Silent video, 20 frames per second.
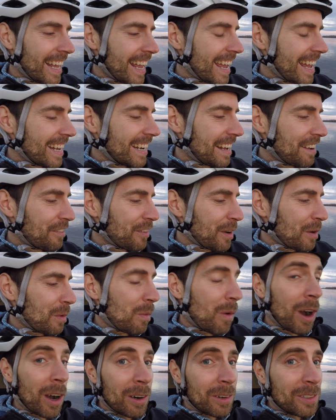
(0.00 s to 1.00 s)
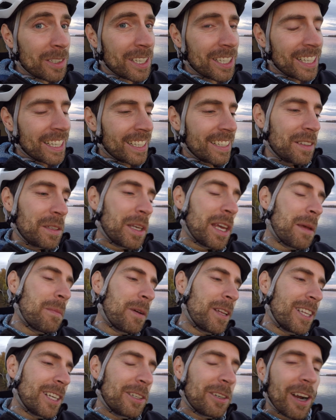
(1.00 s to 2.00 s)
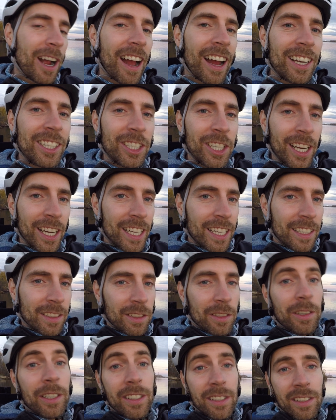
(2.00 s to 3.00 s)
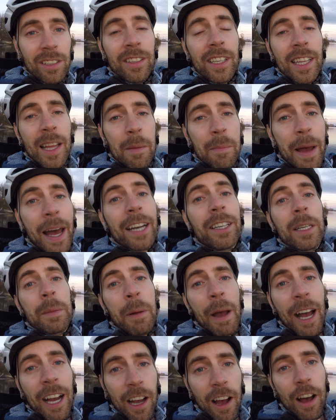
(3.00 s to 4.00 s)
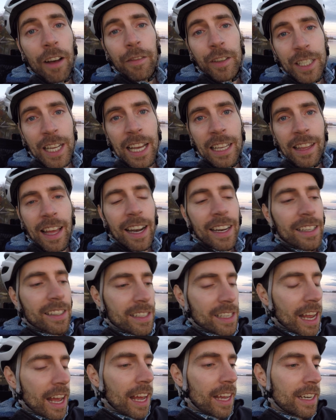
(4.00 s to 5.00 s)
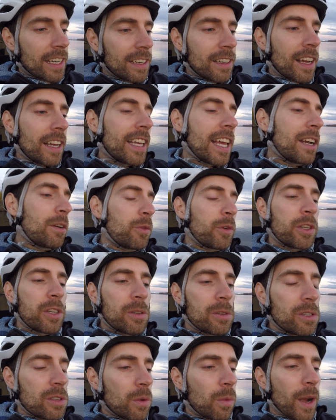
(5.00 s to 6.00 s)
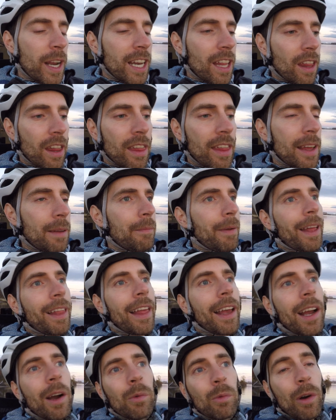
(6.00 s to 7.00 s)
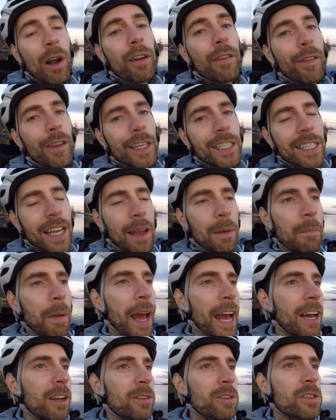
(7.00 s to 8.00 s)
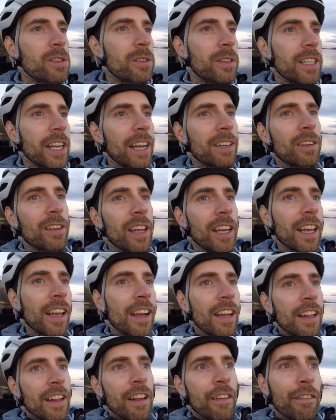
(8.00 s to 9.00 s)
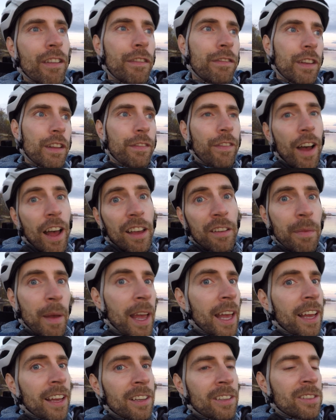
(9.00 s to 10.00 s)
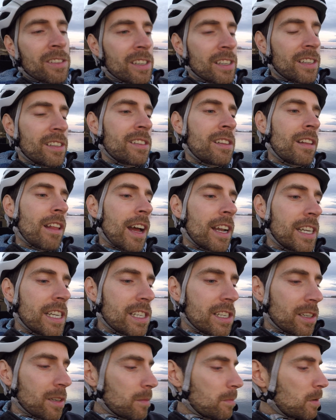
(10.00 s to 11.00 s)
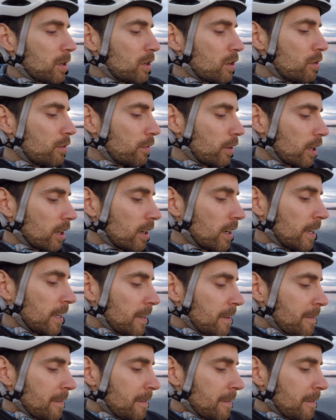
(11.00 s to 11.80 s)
And if it won't, you keep it in the garage you can still get that battery pack off and take that inside. And again, reduce the weight of the thing by like roughly 10 pounds, so down to like 55 pounds, and it's a lot easier to maneuver.